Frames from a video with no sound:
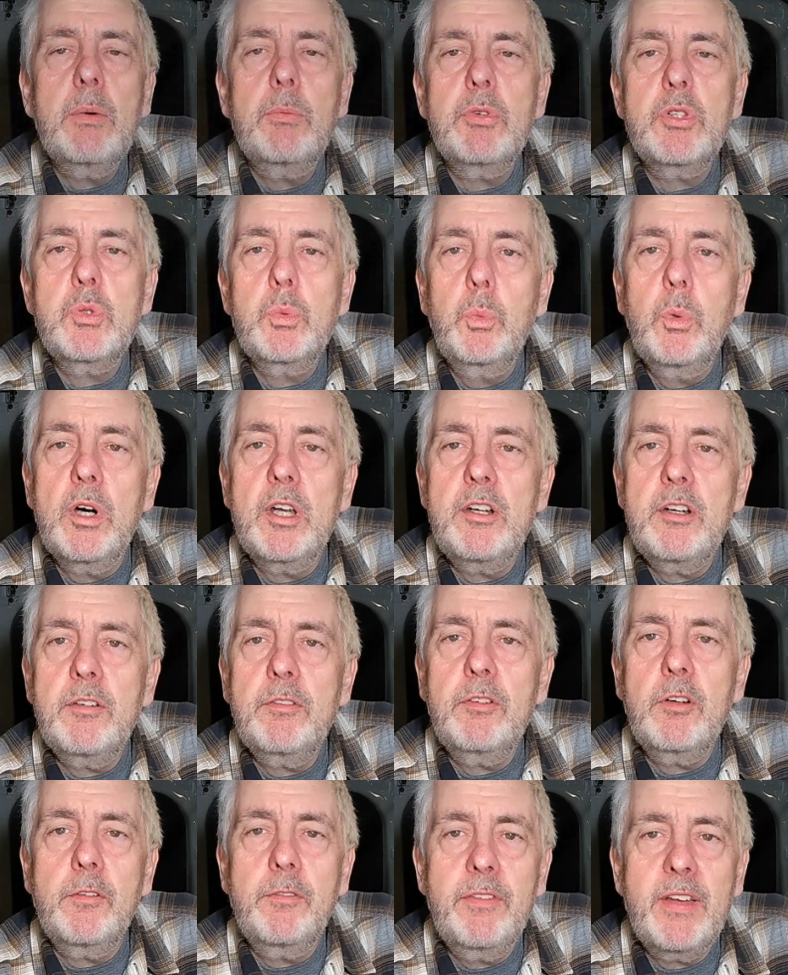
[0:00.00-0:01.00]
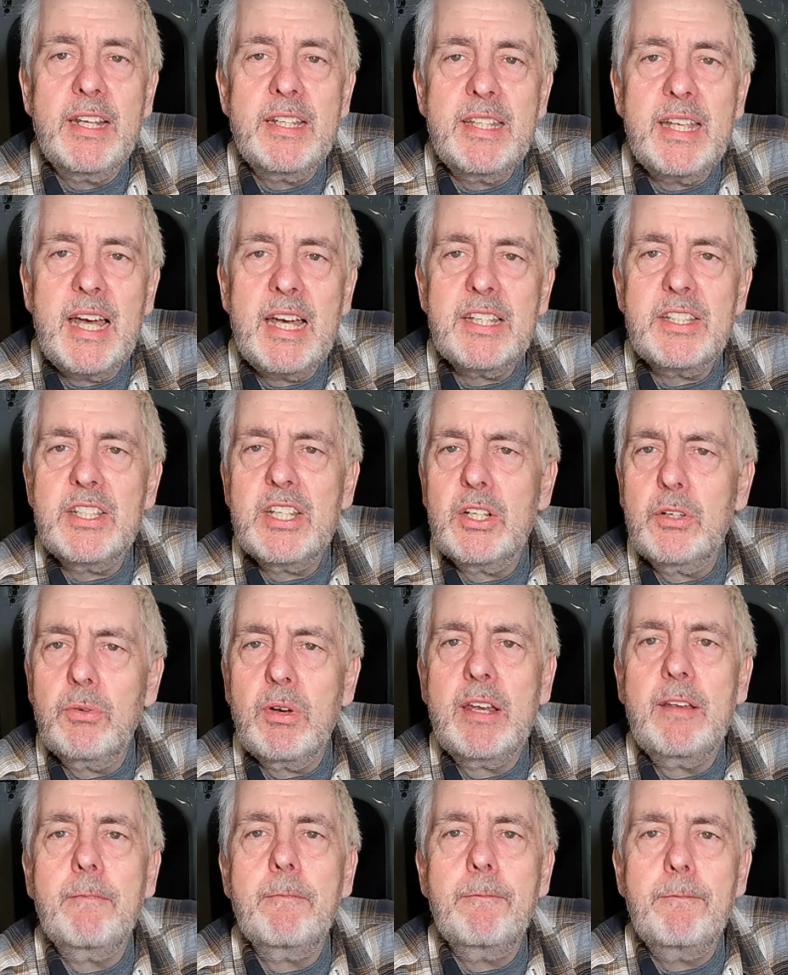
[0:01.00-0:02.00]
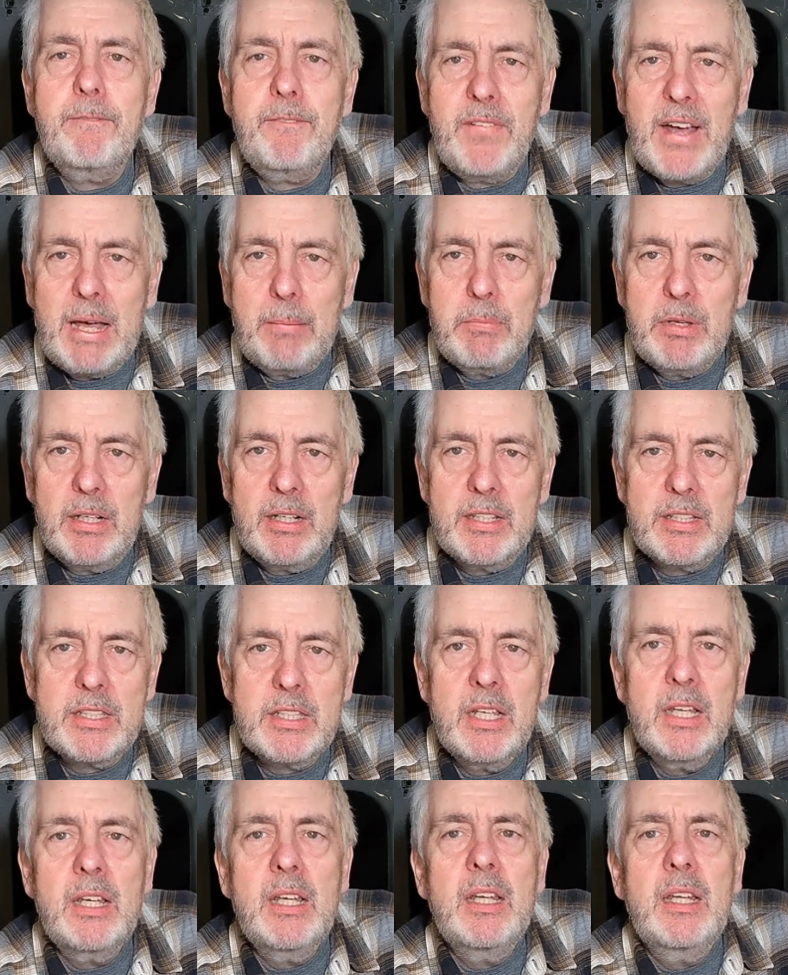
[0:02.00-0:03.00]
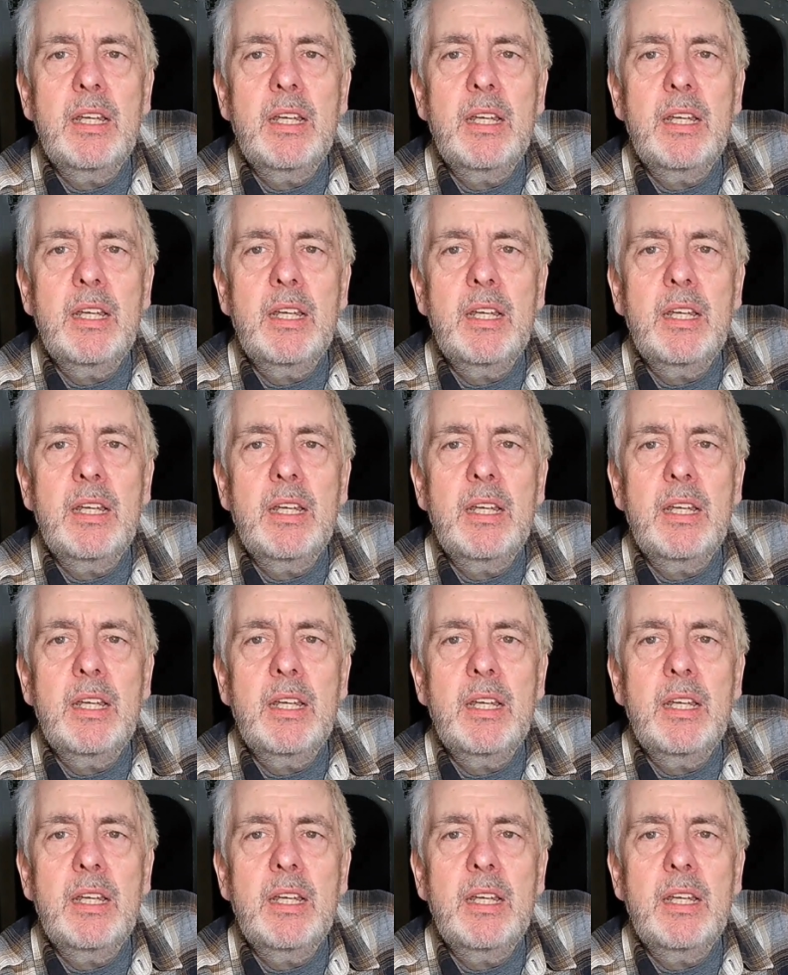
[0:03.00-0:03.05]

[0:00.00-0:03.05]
It was wonderful, fantastic, great, fabulous.